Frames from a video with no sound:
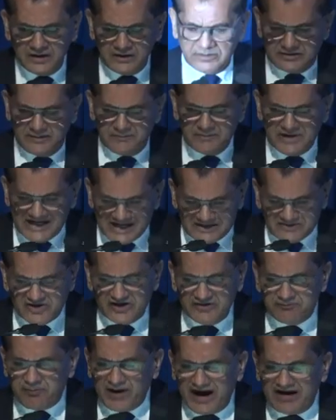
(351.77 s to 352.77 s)
The
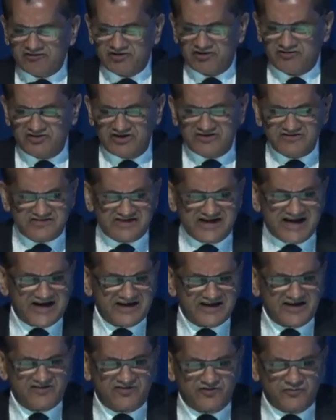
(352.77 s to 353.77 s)
military power of the state,
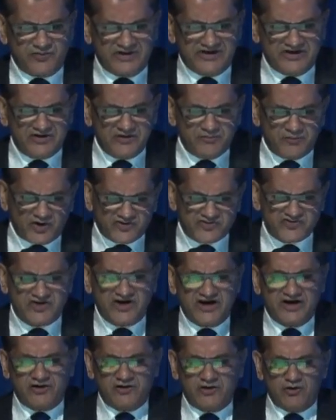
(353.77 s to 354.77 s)
as has been
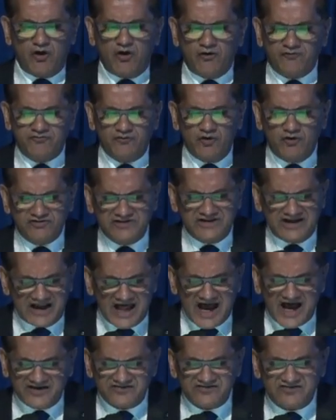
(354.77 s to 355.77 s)
demonstrated over the
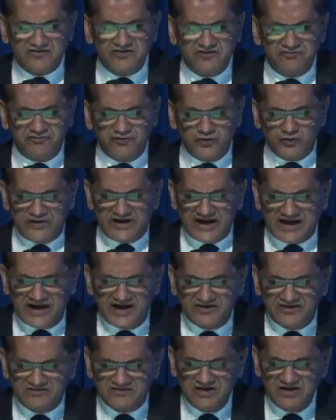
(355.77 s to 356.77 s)
last few
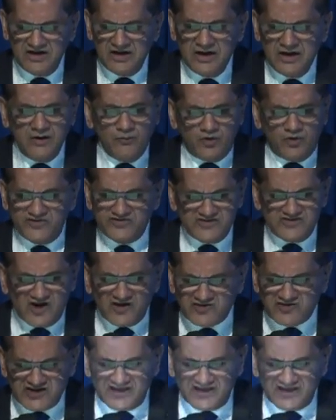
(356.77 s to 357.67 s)
decades, was not